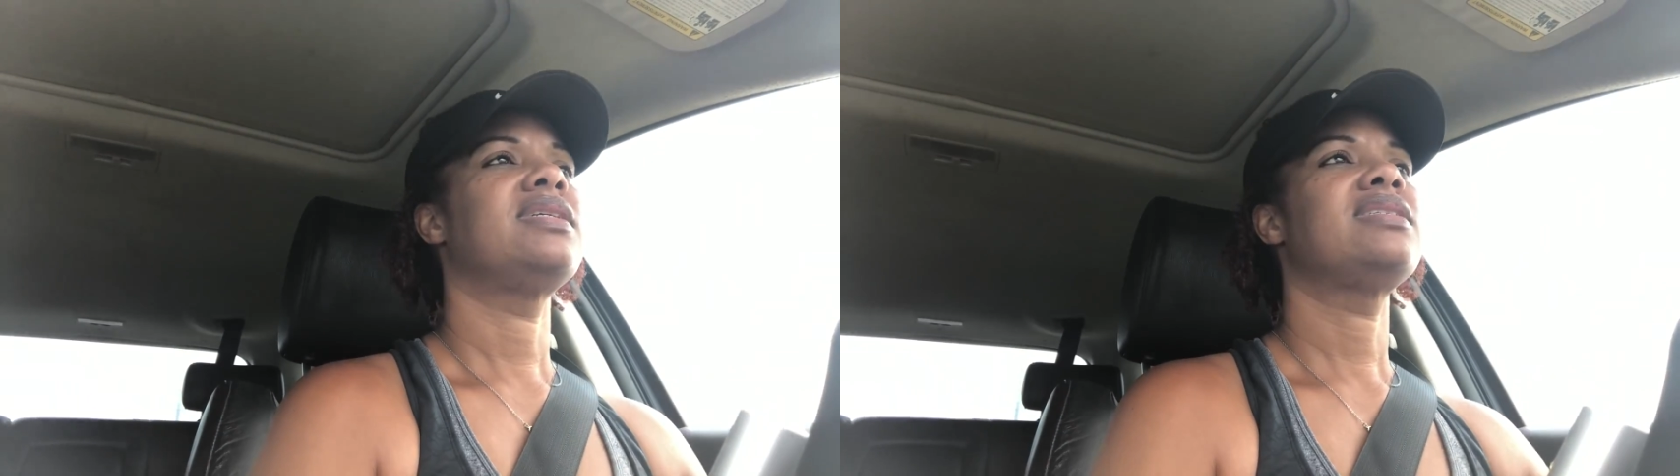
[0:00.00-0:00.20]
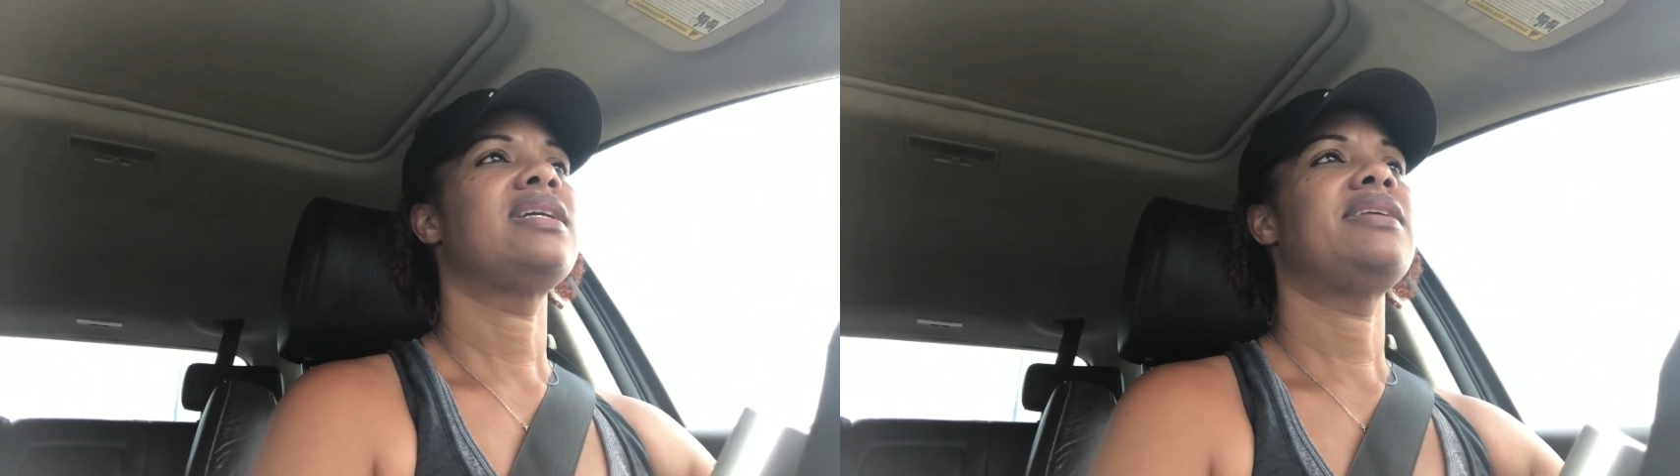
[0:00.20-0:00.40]

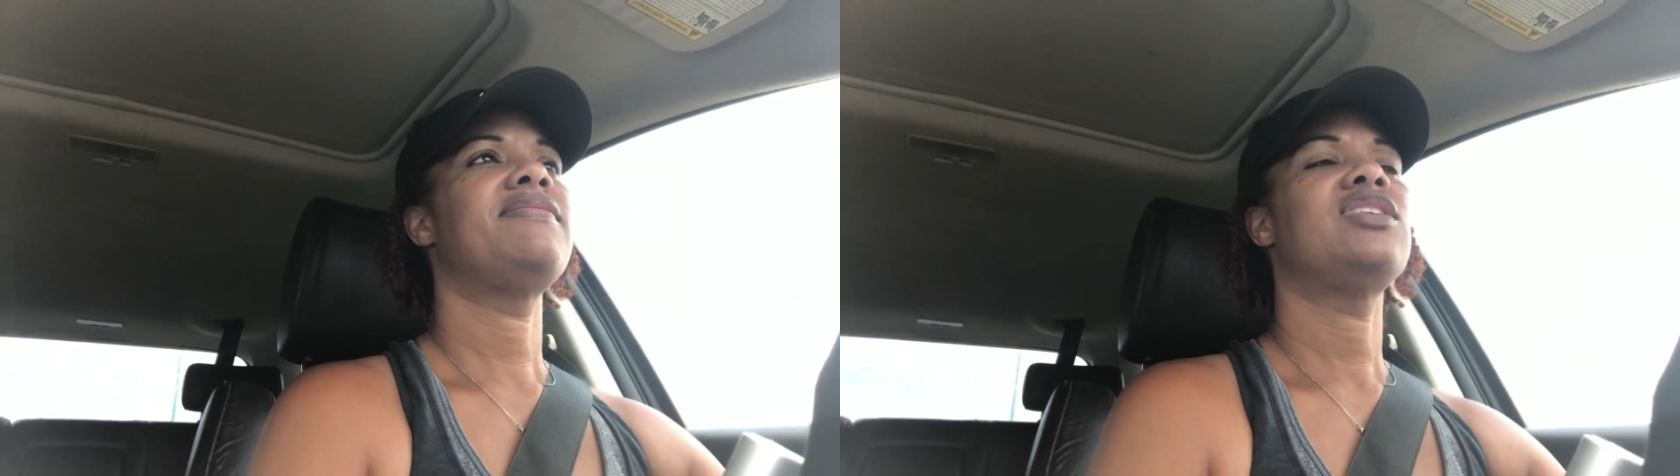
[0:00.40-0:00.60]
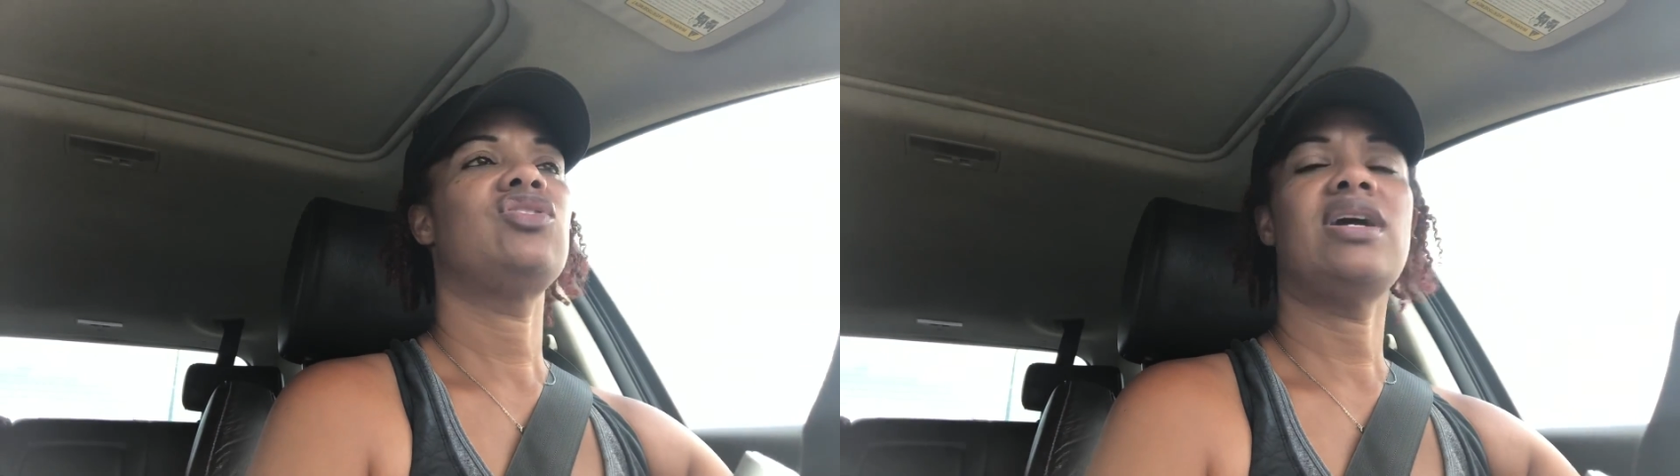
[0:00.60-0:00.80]
that's not even
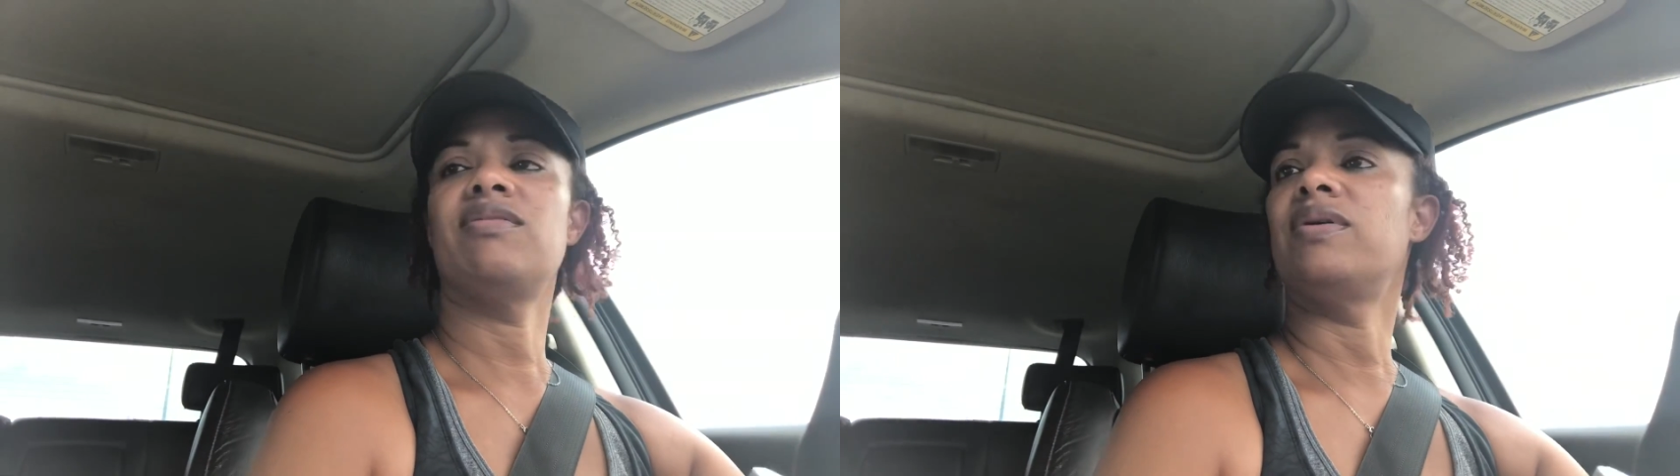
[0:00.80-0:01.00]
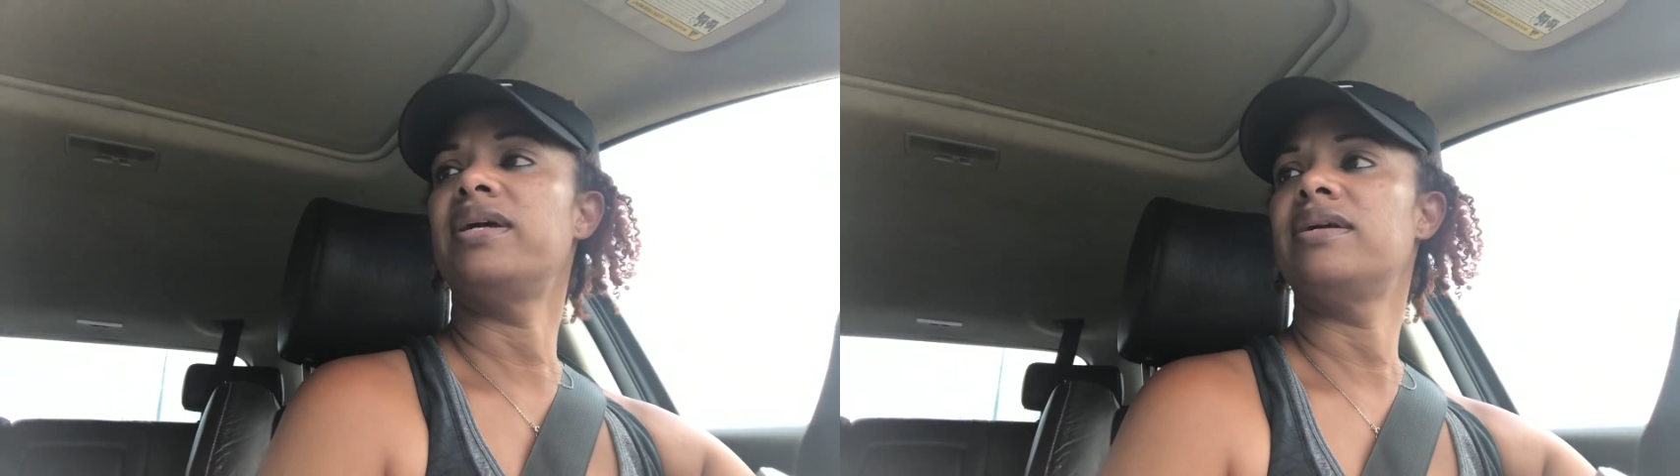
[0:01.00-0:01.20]
a
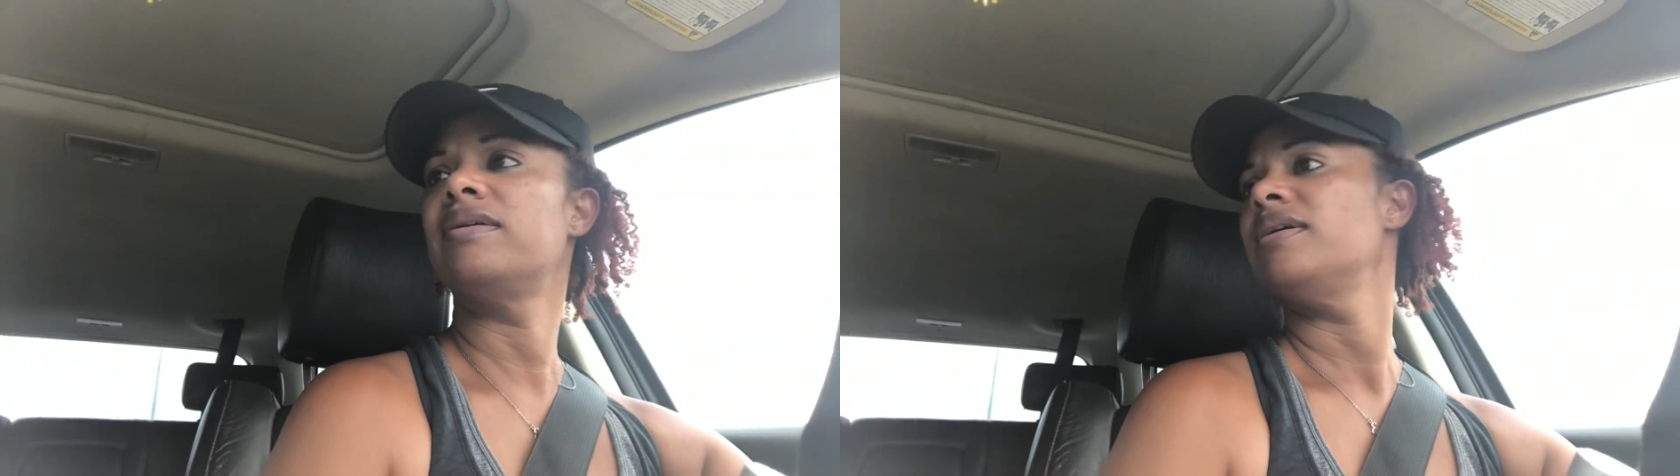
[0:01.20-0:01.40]
driveway.